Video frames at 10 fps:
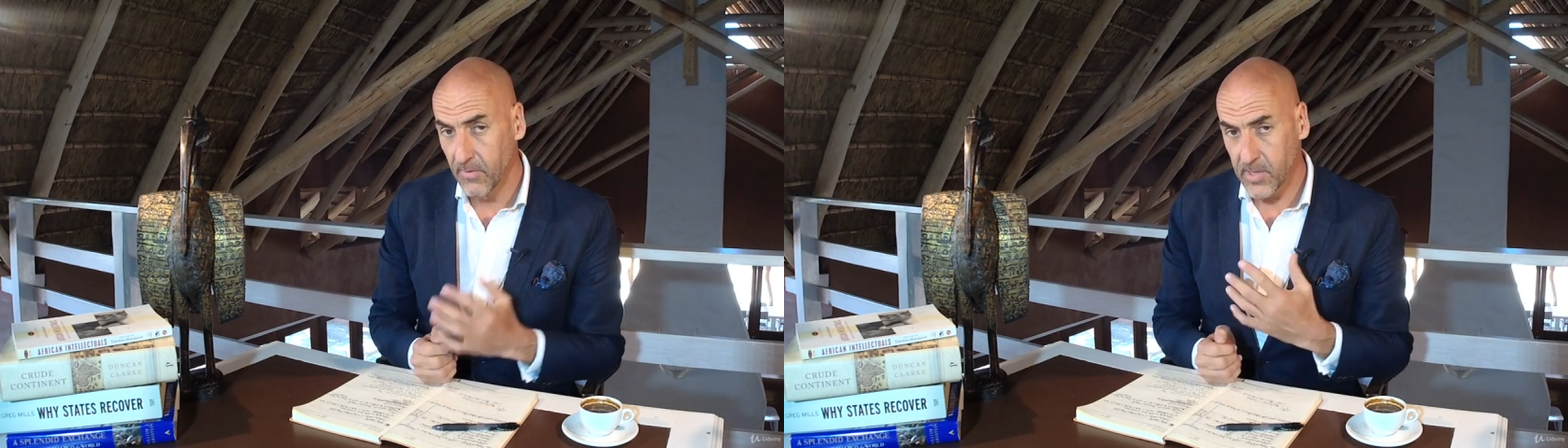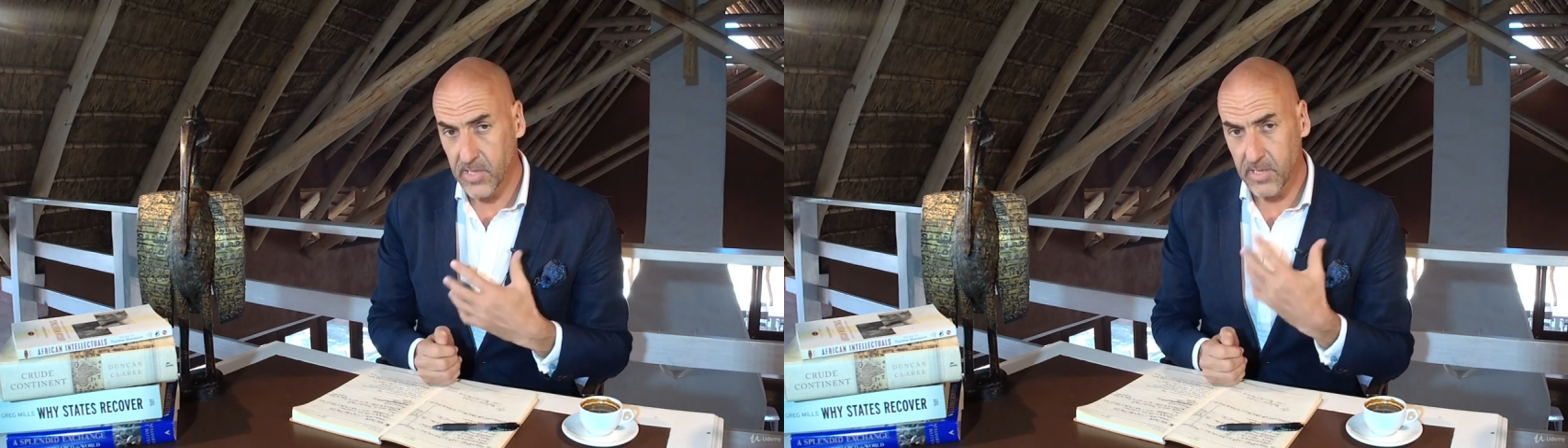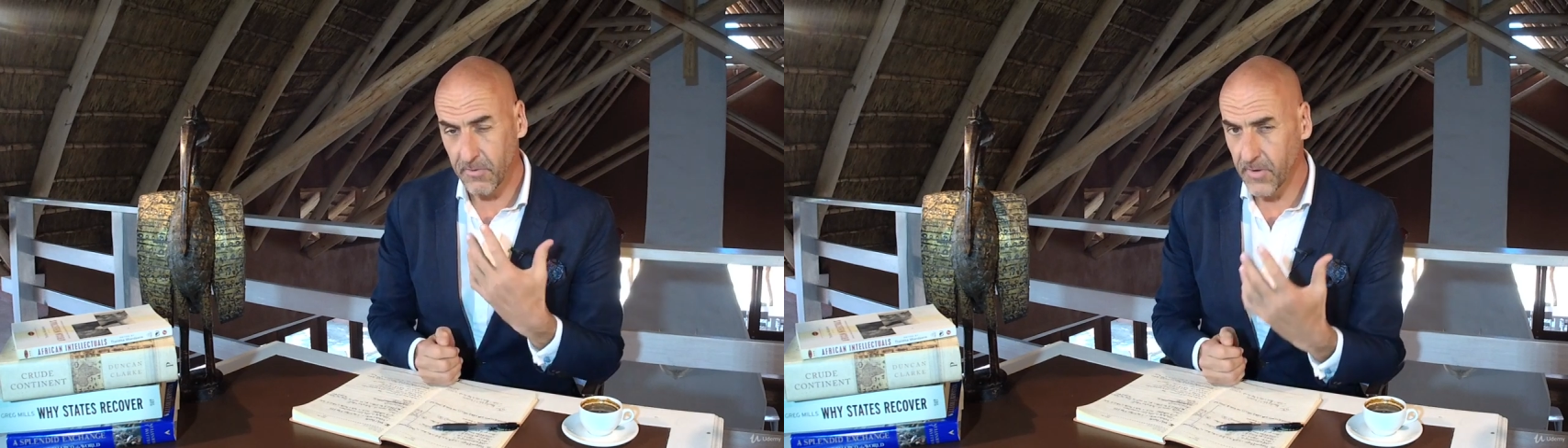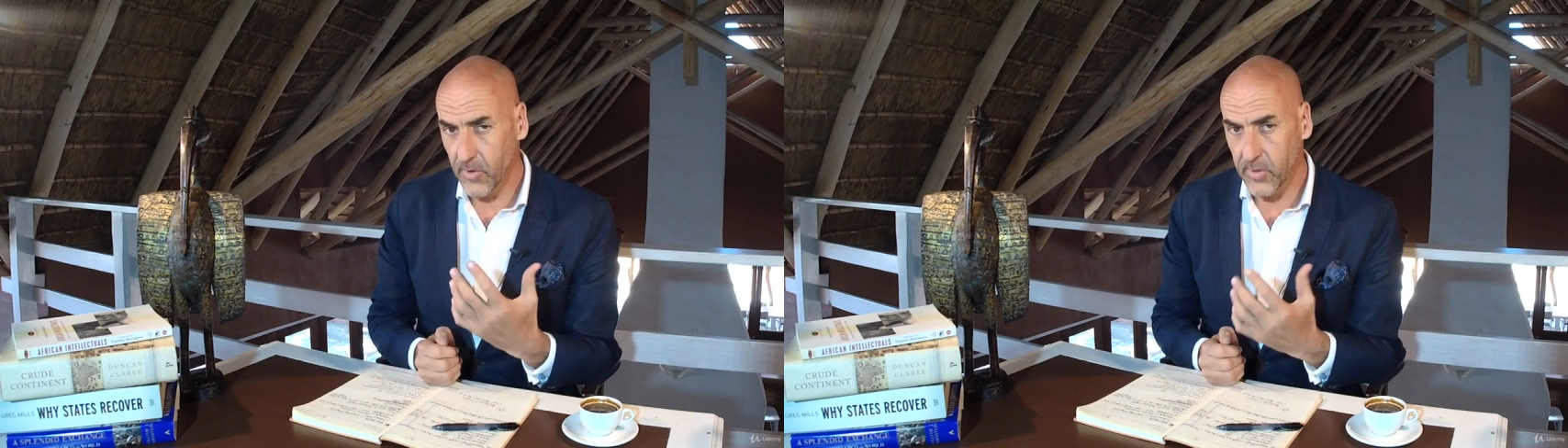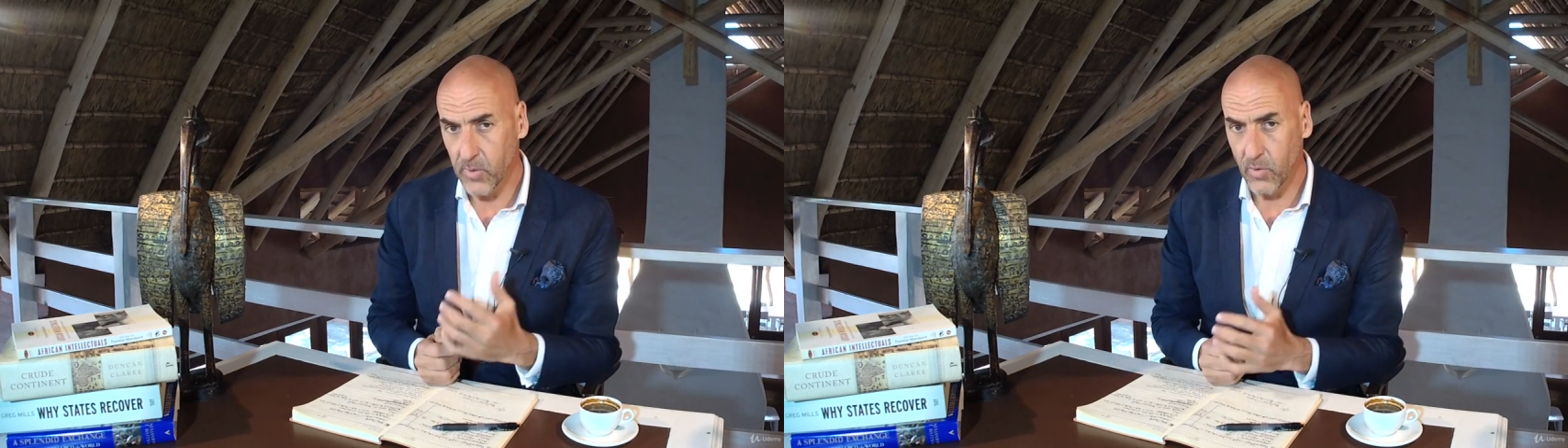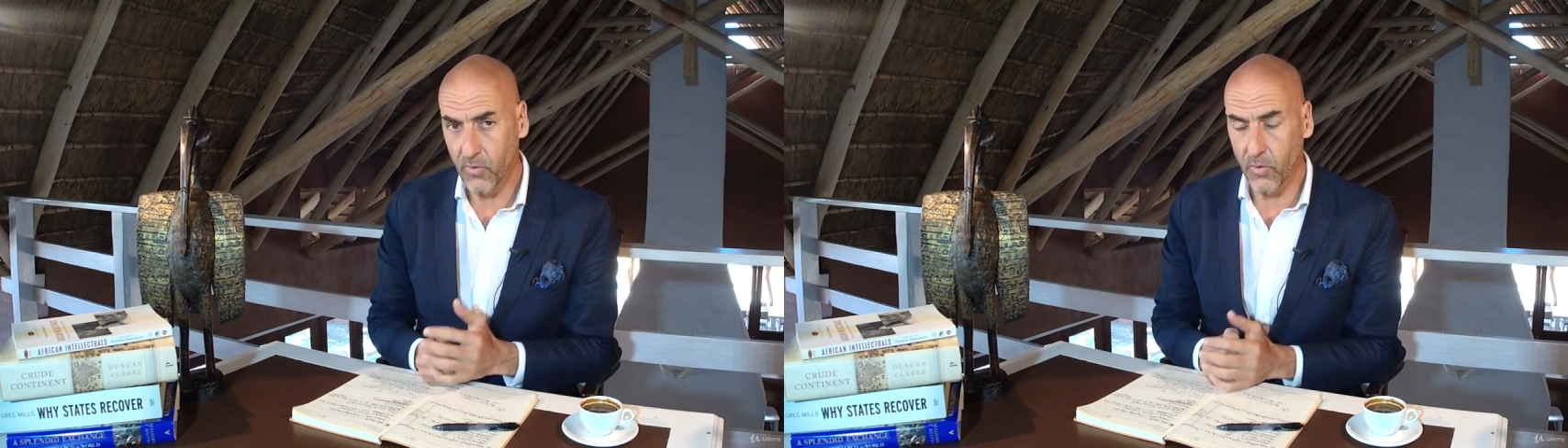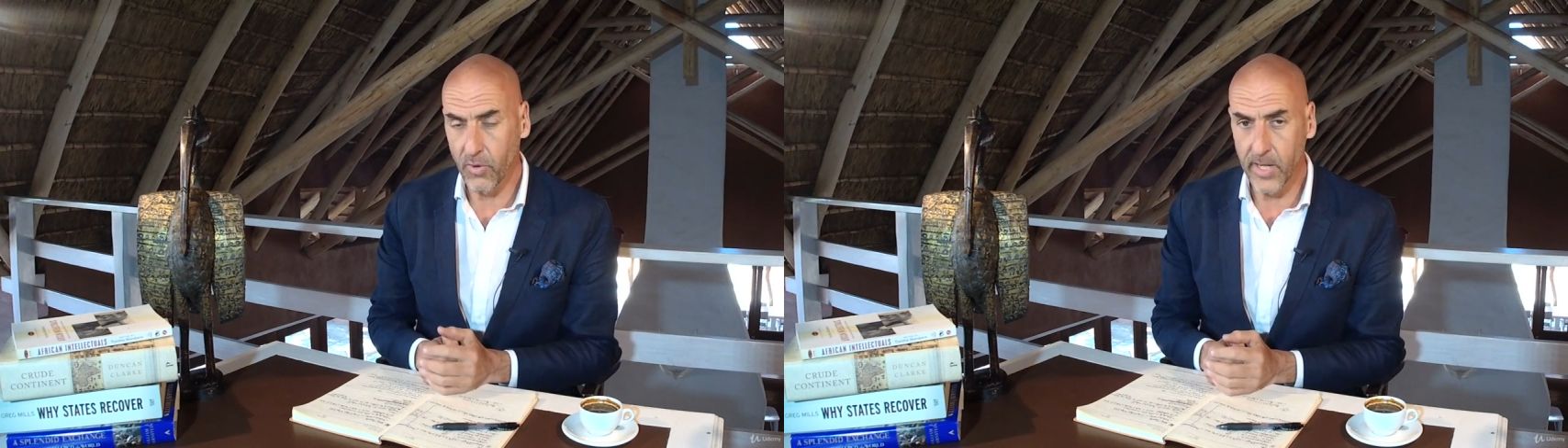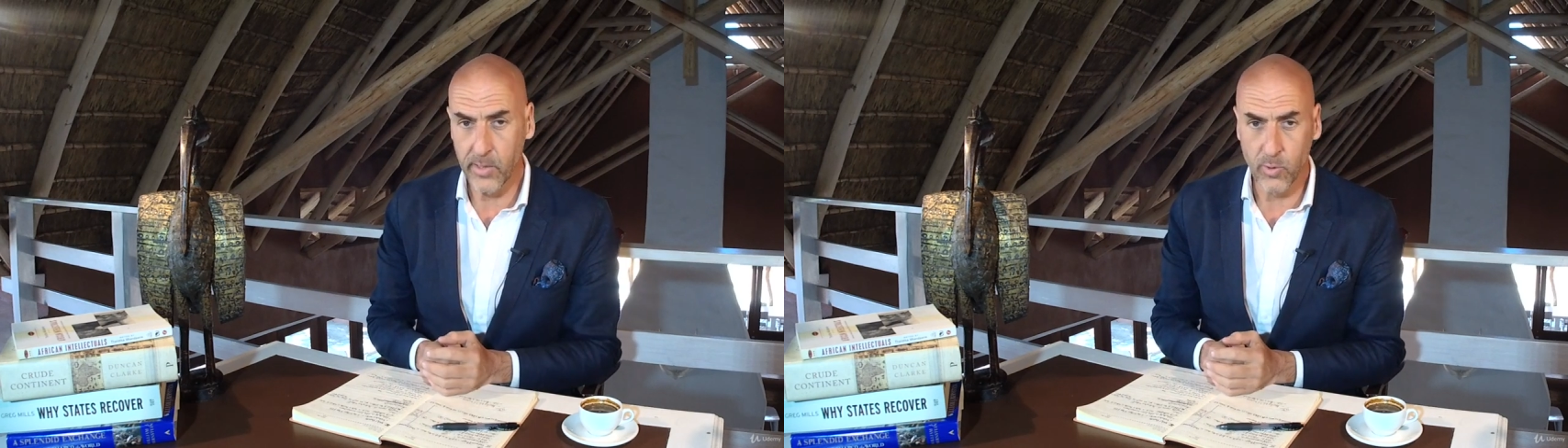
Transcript: This is a very useful thing